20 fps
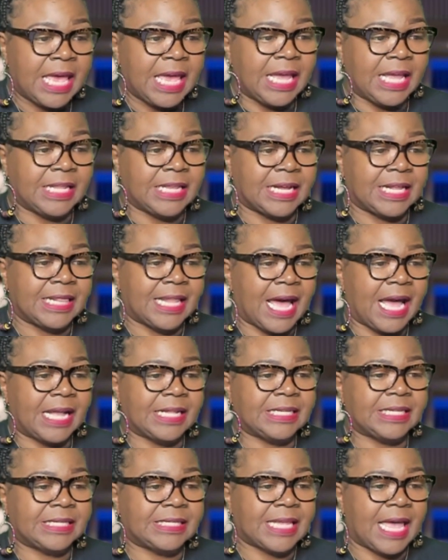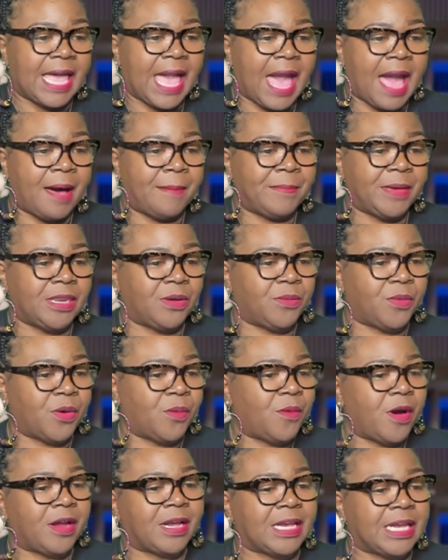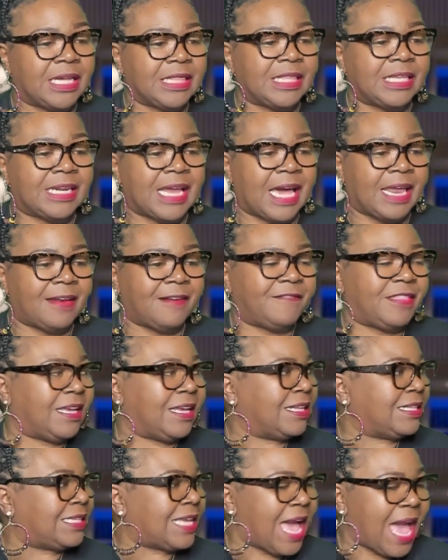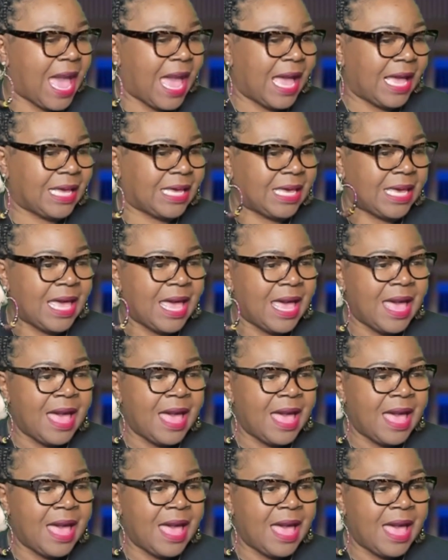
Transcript: He declined to say how many were working the night of the attack.